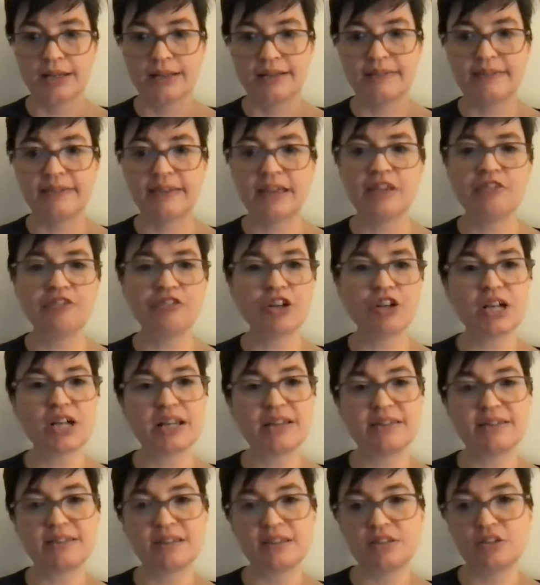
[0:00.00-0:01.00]
Say, for
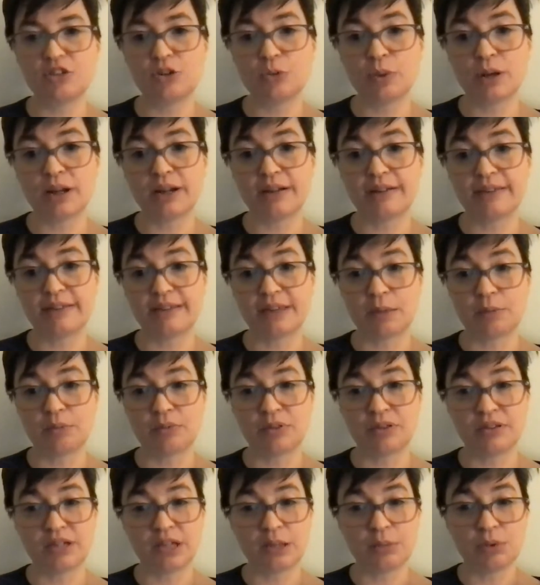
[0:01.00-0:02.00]
instance, you want to skip
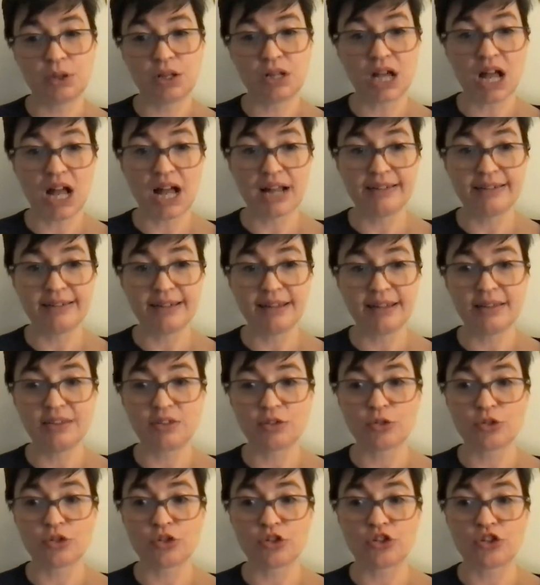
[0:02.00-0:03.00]
the table of contents
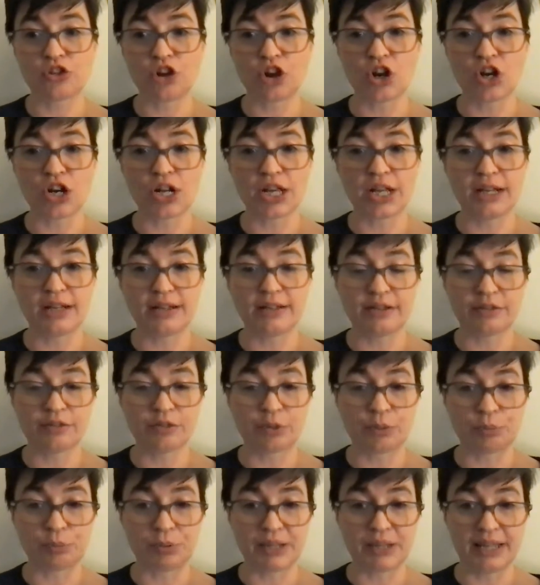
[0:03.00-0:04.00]
or start in a
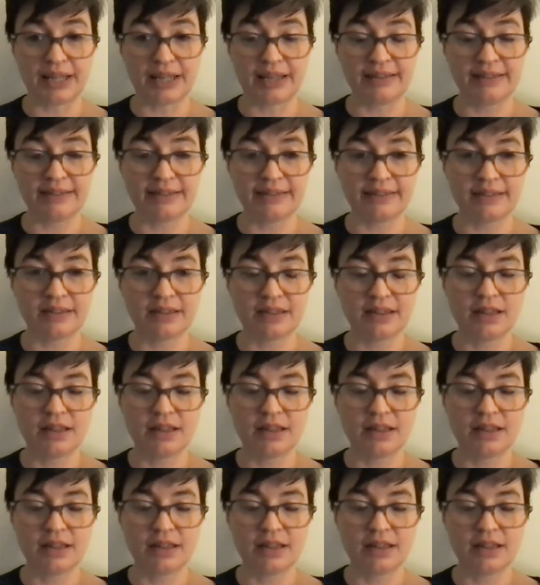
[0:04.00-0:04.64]
different place.